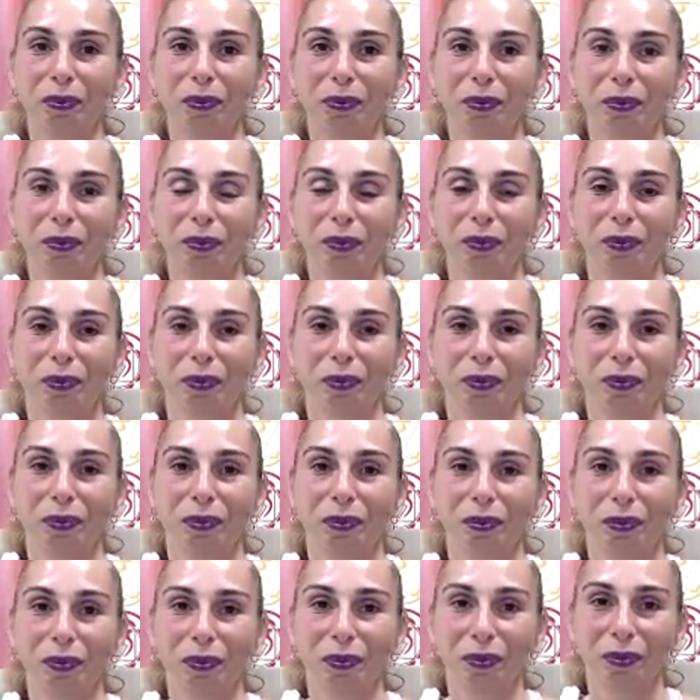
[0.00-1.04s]

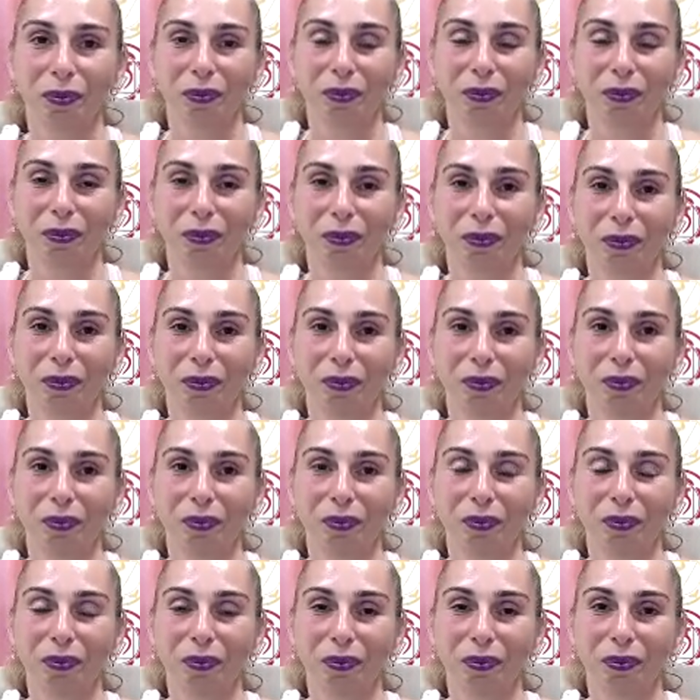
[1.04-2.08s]

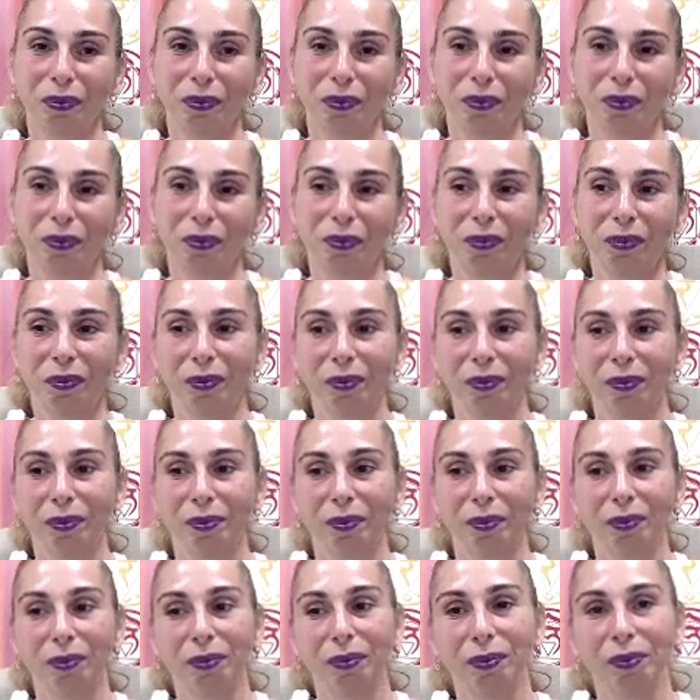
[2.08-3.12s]

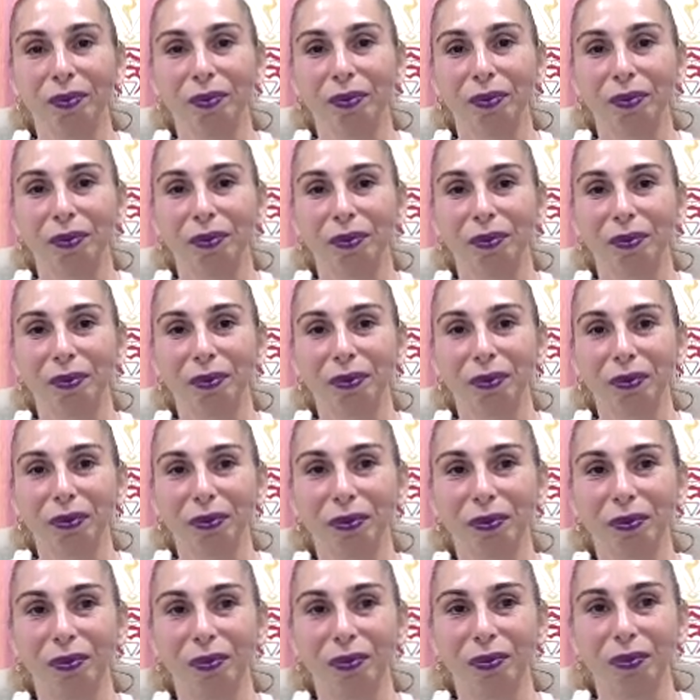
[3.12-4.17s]

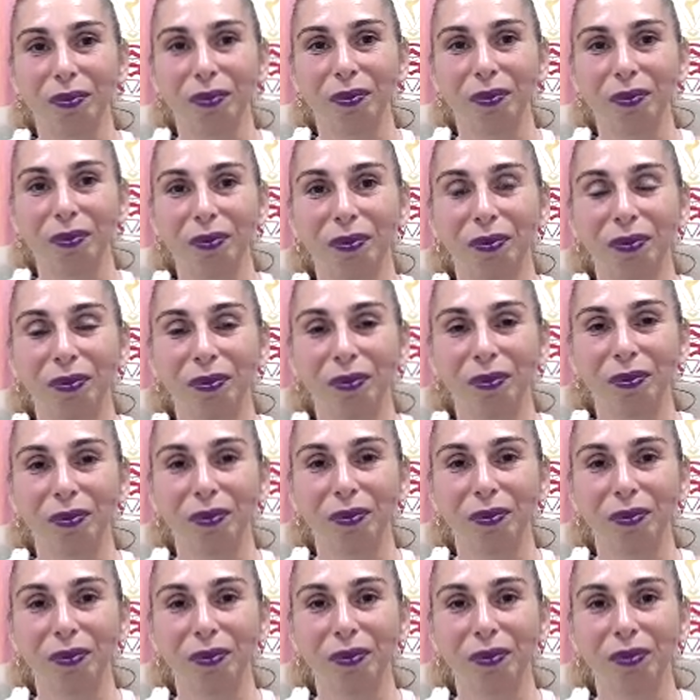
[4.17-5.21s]

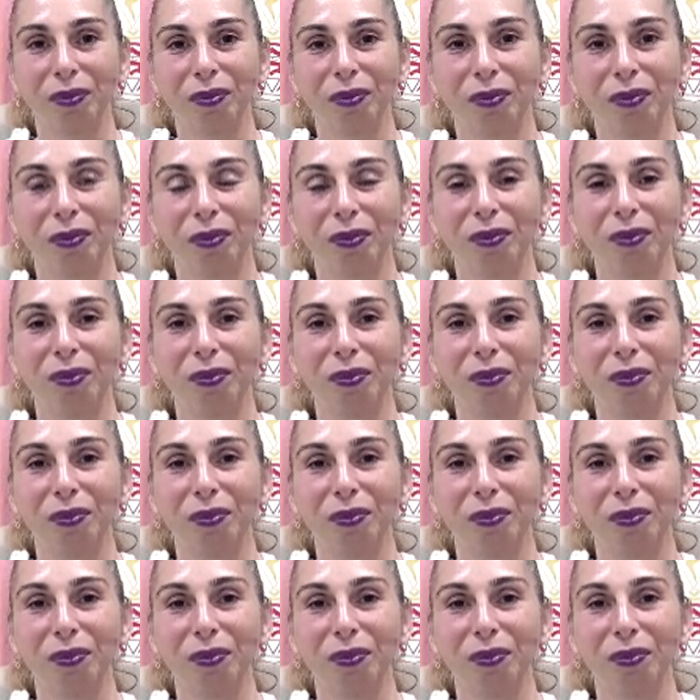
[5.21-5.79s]
The person shown says nothing.